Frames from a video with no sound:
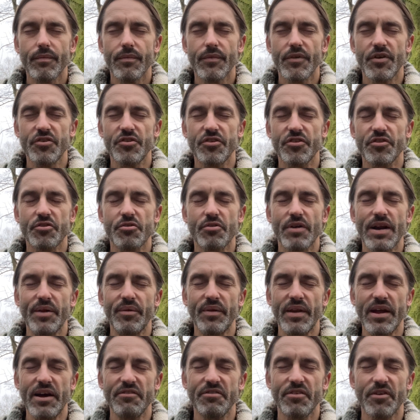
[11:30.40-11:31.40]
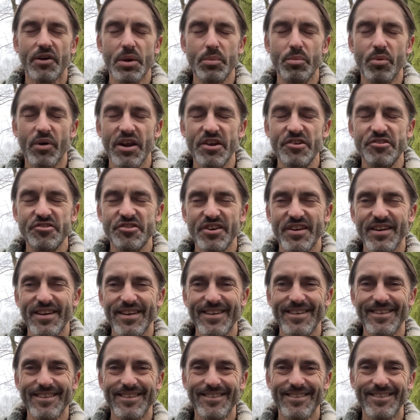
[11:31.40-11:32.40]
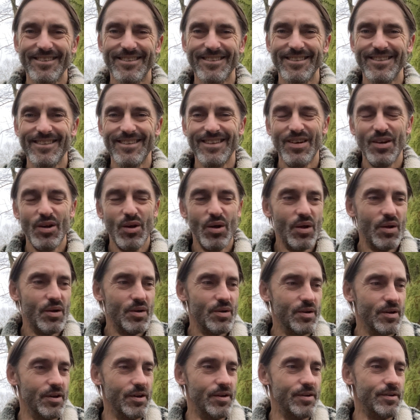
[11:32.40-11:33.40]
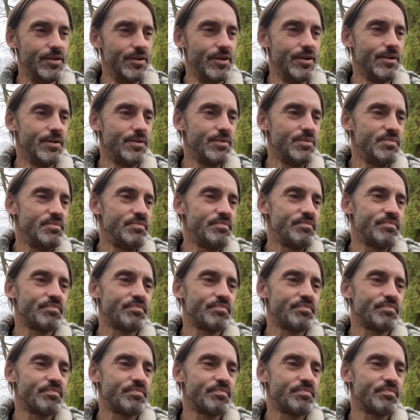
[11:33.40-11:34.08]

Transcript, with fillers: and just ground that vibration in.